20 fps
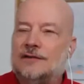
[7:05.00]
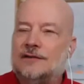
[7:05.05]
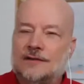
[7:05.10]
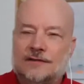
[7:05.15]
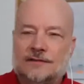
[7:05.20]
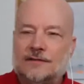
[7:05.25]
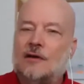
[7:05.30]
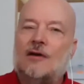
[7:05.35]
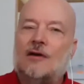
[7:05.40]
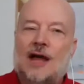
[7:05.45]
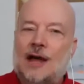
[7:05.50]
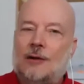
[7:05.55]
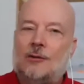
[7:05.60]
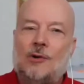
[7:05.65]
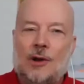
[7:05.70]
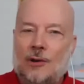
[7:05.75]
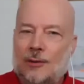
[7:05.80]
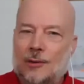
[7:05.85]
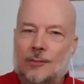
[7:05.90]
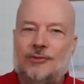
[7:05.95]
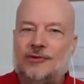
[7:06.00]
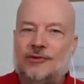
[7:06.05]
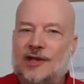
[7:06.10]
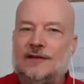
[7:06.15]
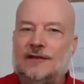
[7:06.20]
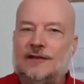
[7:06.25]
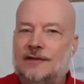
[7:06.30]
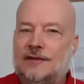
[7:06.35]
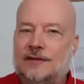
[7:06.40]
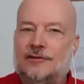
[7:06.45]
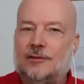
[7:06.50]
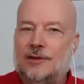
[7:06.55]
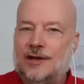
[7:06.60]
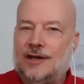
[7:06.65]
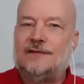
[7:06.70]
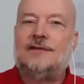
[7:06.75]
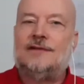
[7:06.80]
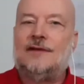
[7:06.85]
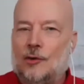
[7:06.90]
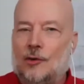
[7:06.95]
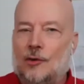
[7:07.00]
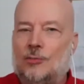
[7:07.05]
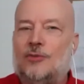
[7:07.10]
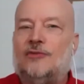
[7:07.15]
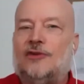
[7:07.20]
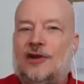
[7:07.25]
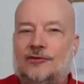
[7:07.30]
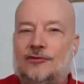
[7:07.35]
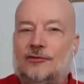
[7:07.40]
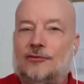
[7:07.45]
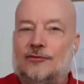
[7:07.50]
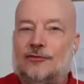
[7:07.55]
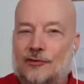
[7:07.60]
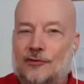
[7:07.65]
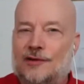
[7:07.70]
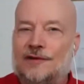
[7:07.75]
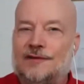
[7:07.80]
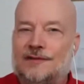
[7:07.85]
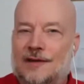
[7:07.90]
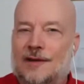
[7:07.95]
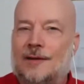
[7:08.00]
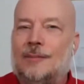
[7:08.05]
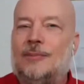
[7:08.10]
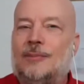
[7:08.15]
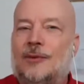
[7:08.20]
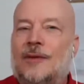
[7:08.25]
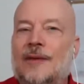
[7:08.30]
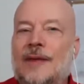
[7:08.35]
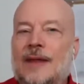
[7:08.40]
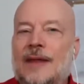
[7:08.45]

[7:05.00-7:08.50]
It's not how I would present it to an SEO professional, for example,